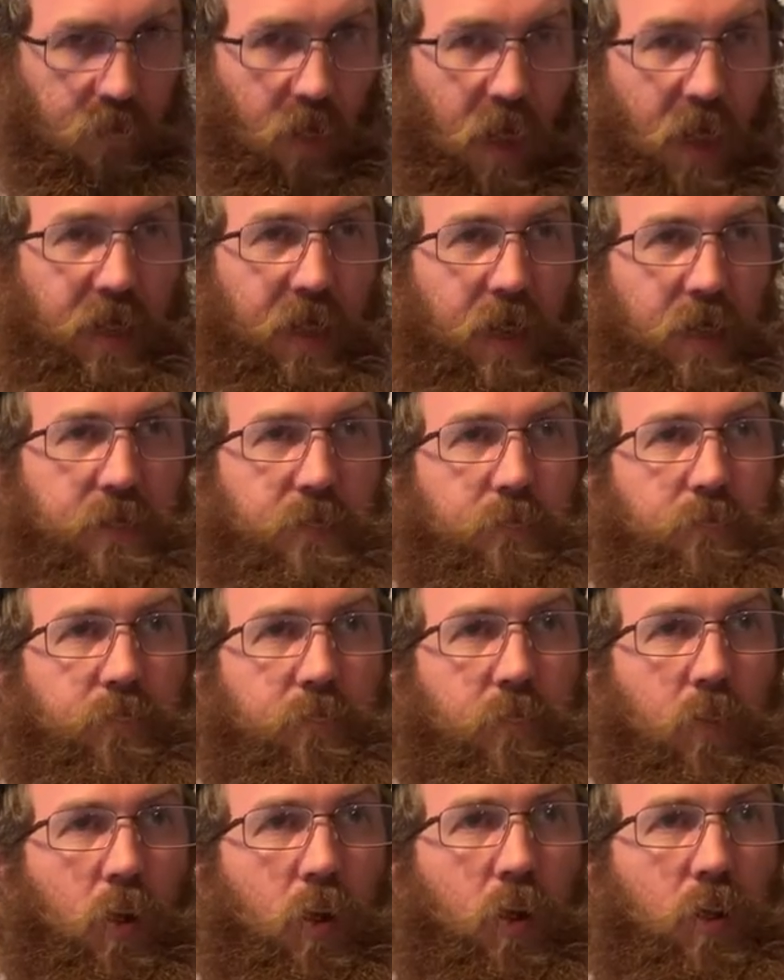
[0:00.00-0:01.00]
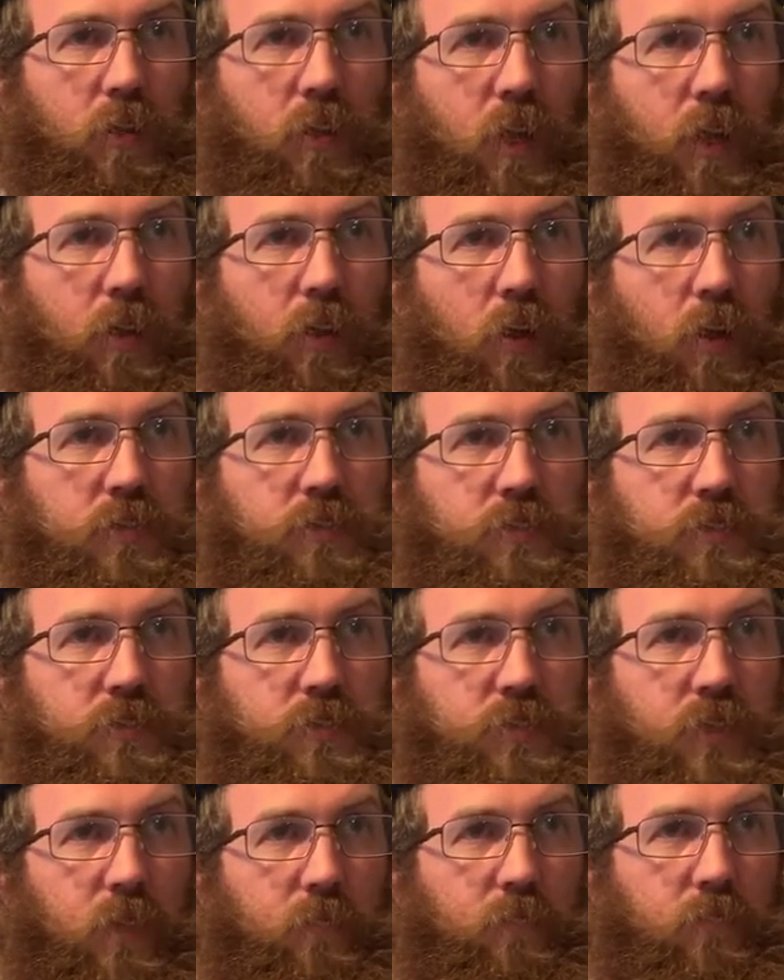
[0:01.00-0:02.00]
I got them from an online auction,
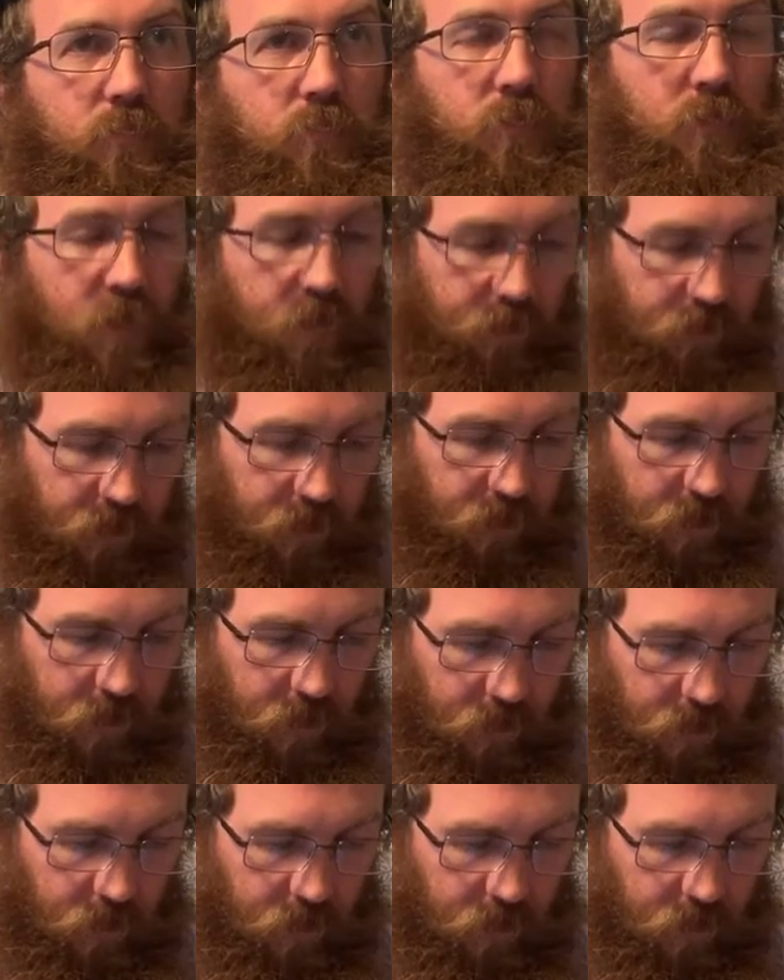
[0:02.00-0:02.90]
Shop Goodwill, I think.